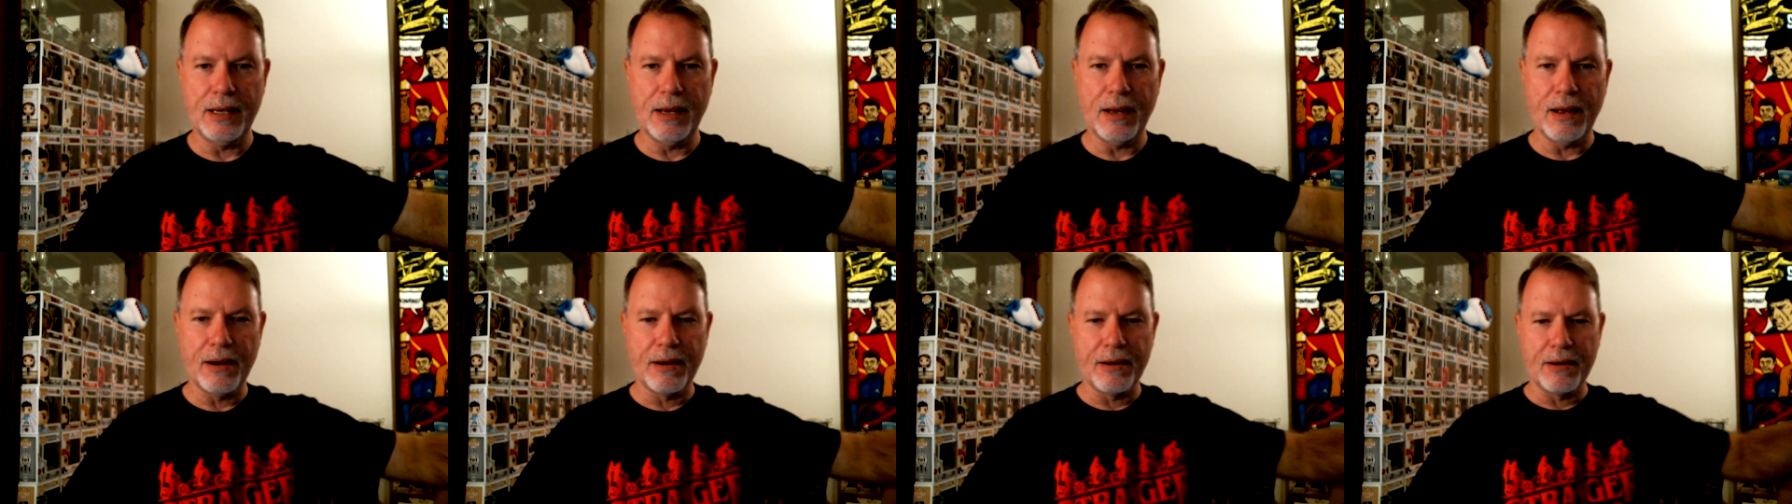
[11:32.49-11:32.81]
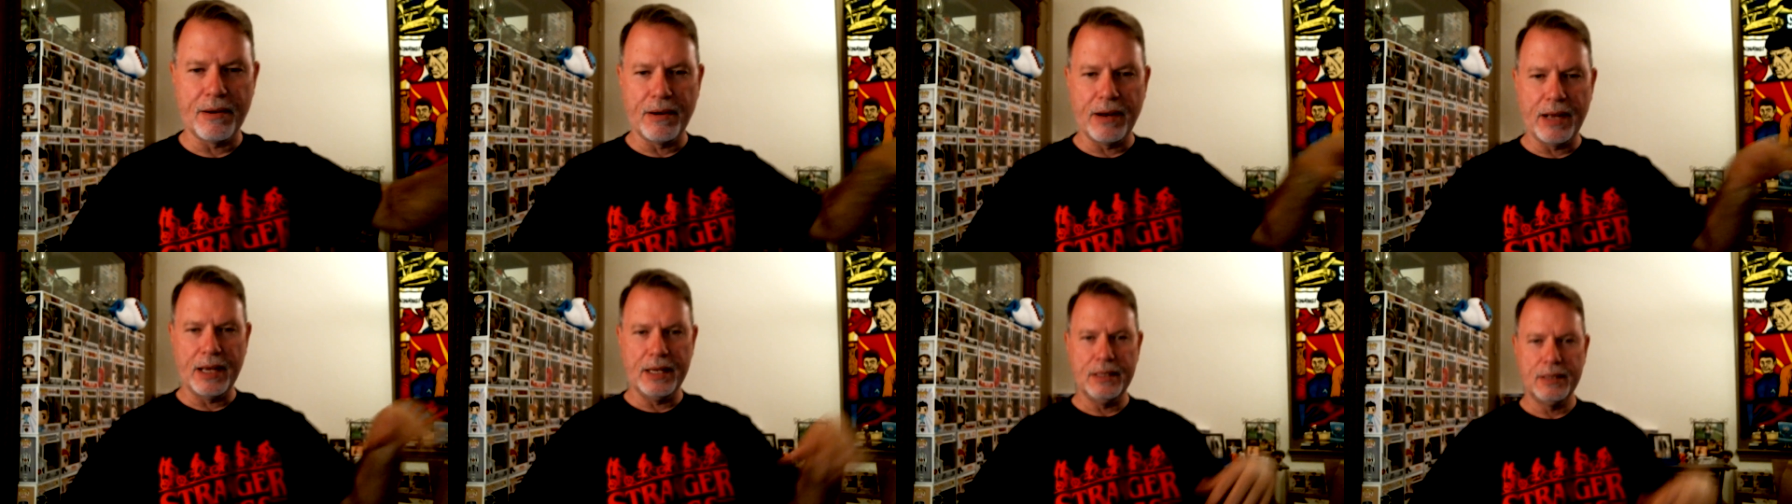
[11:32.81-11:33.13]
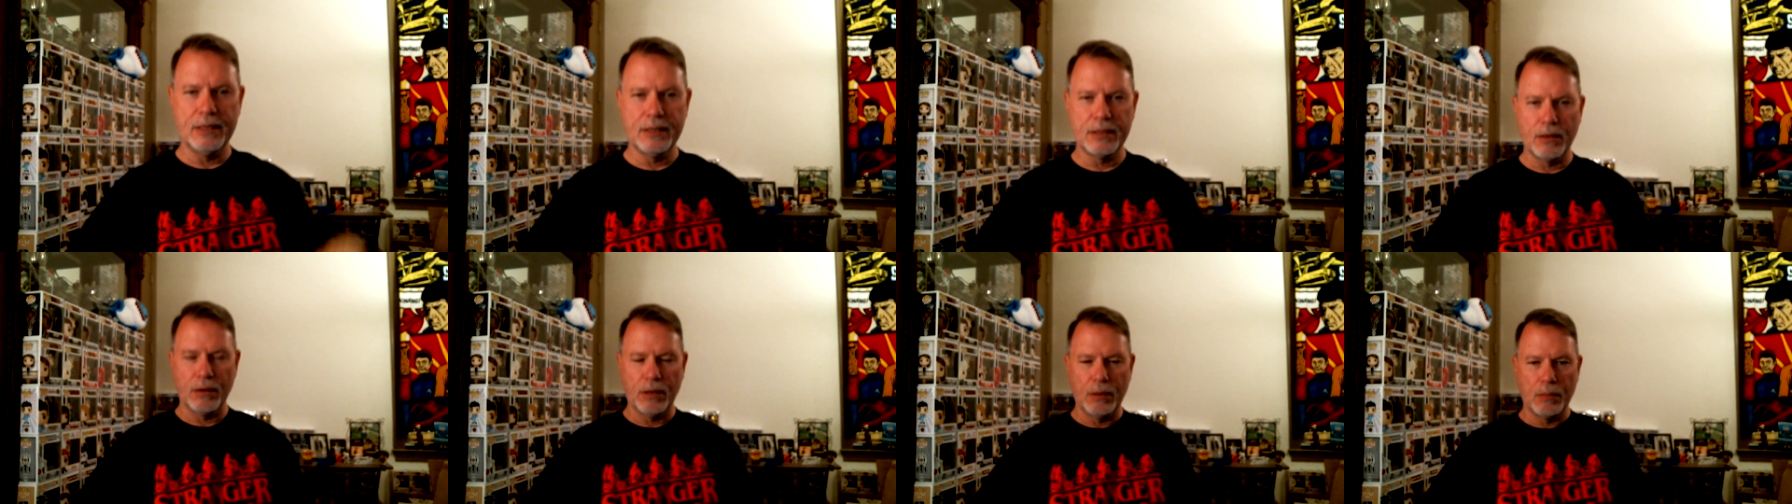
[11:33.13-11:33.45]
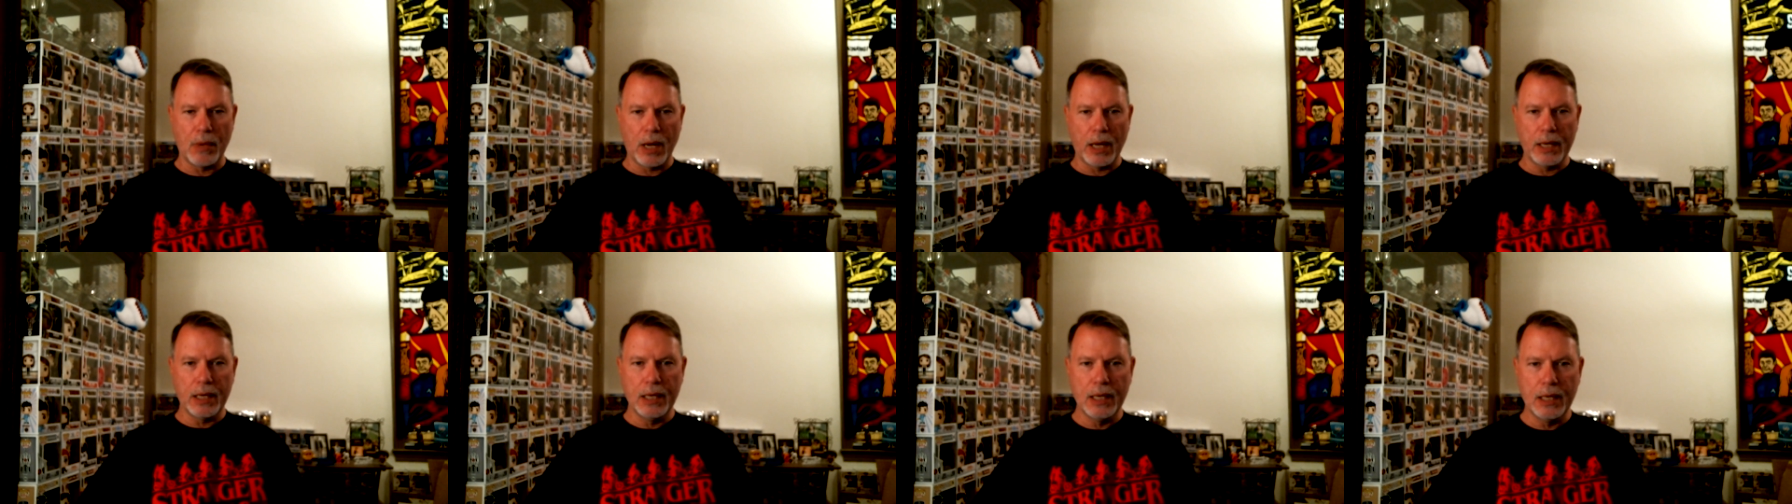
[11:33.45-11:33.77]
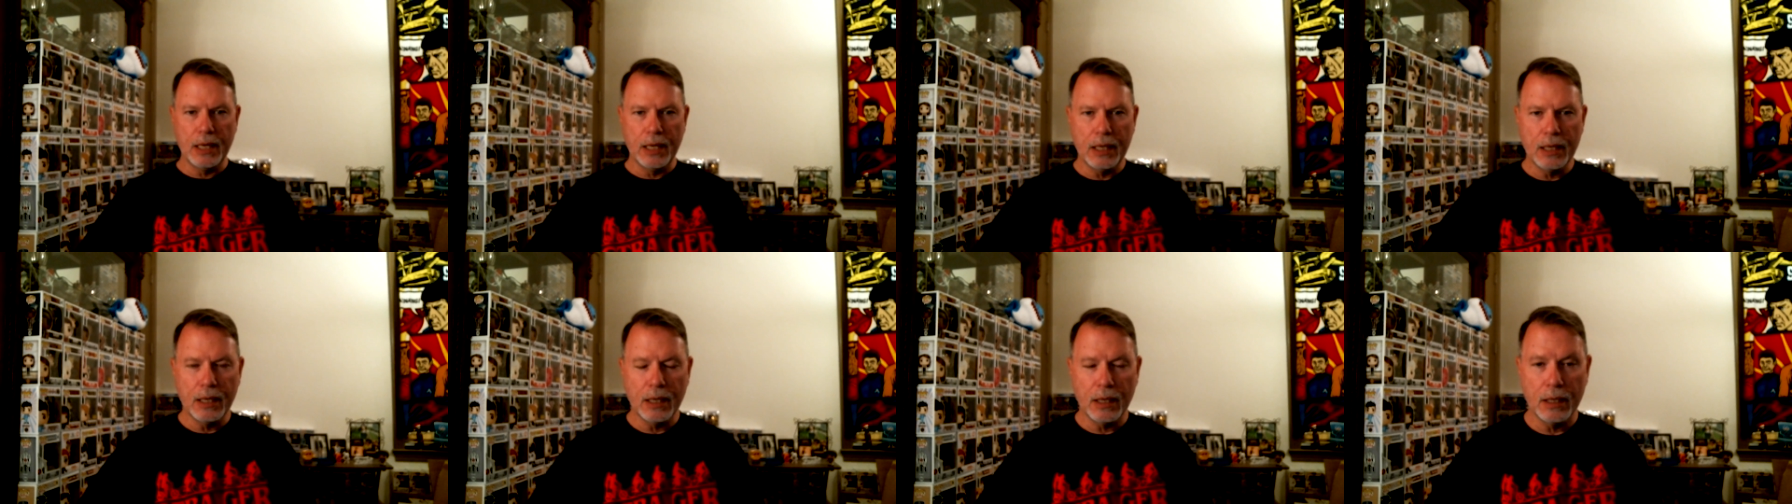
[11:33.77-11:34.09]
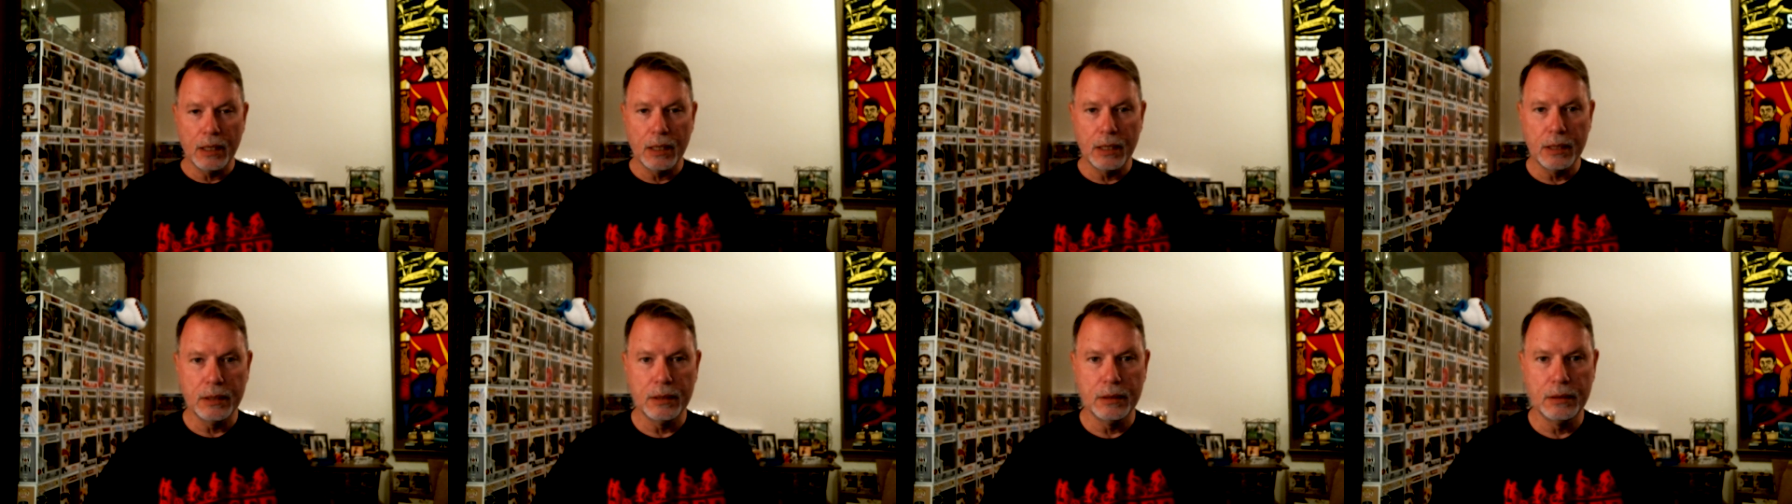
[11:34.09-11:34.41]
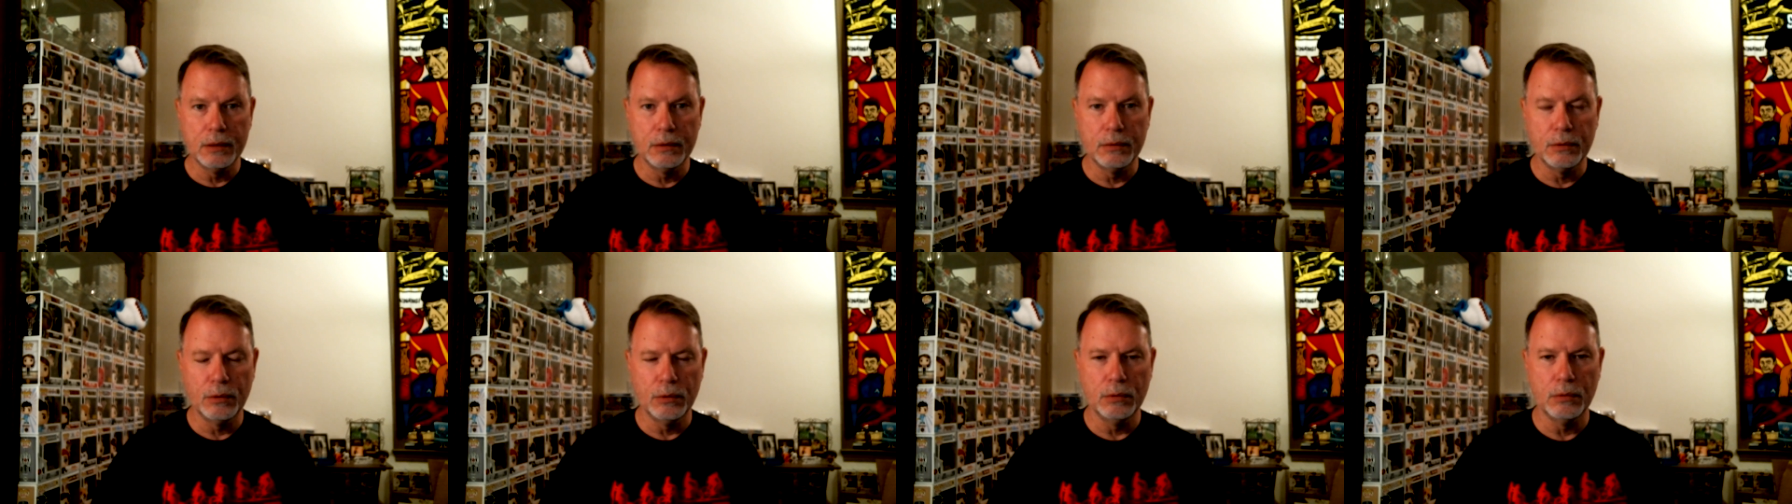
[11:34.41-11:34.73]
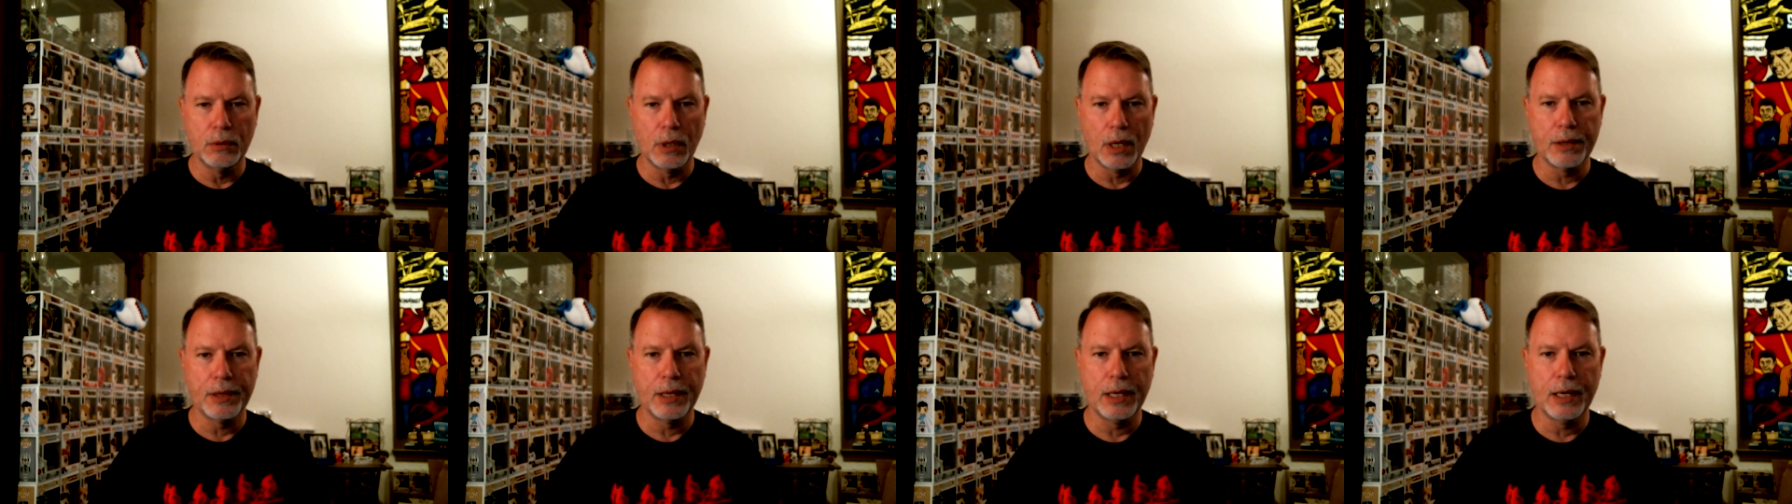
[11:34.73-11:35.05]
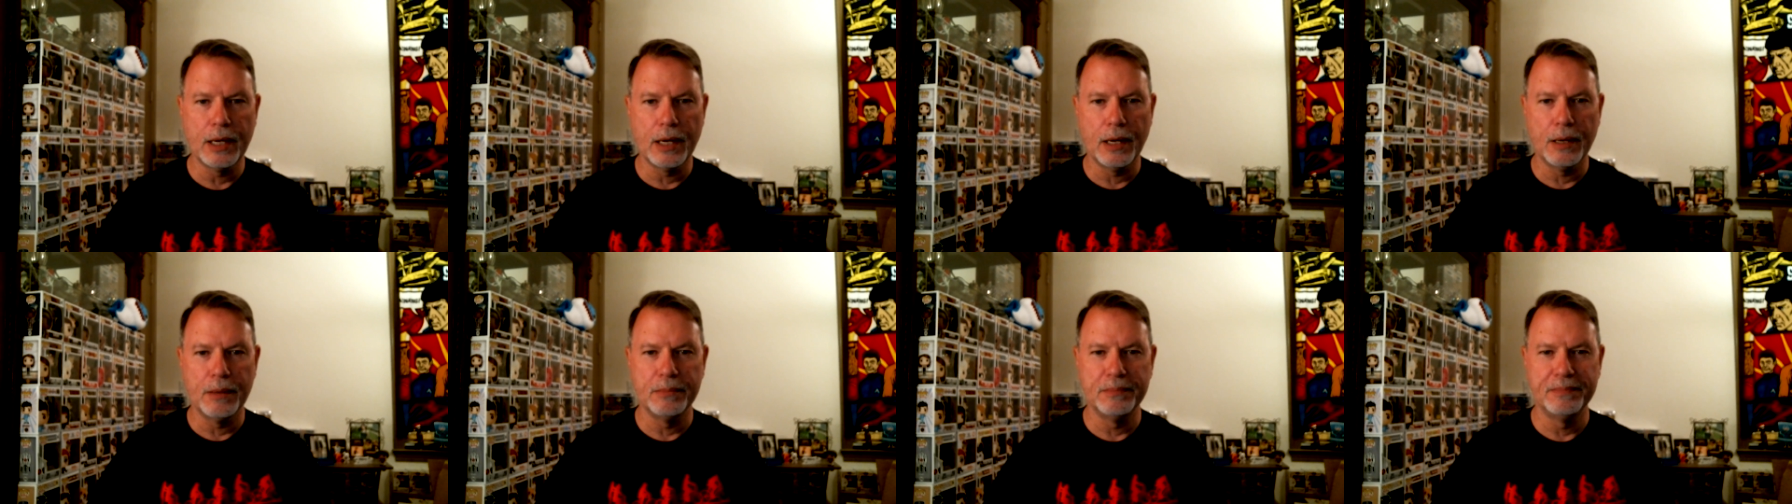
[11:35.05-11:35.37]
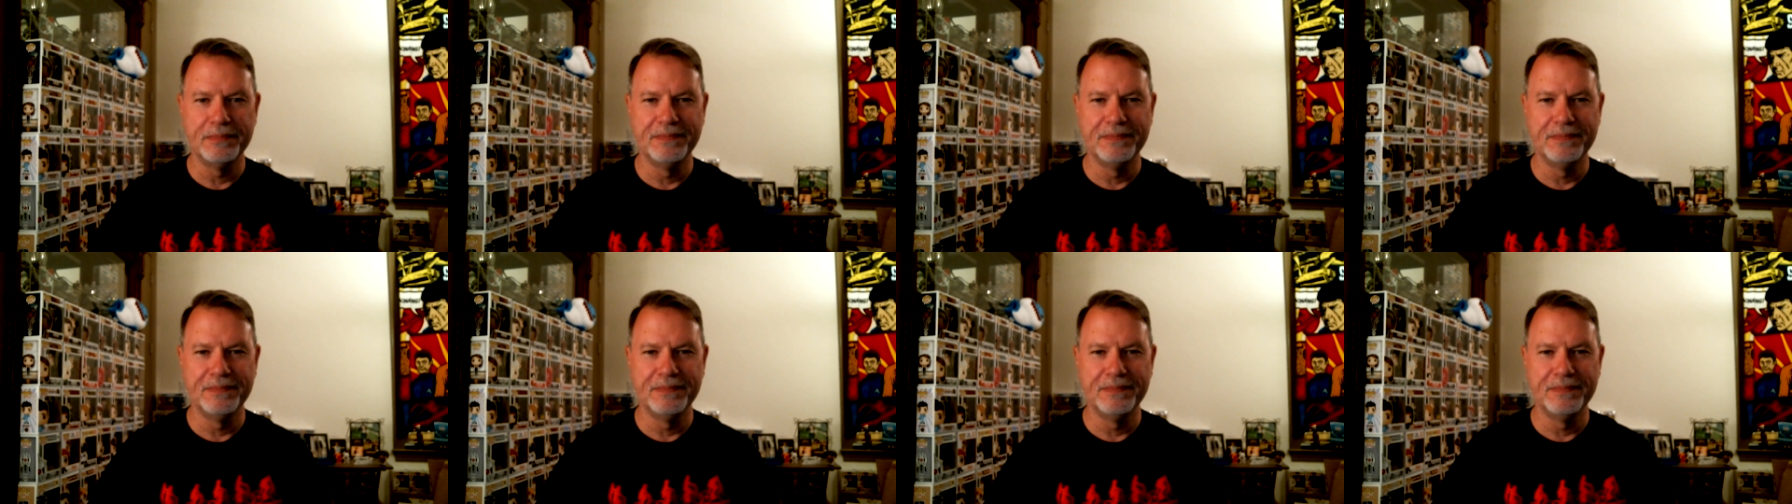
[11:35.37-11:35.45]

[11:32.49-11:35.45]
All right. So am I getting un... Ooh, I think I'm...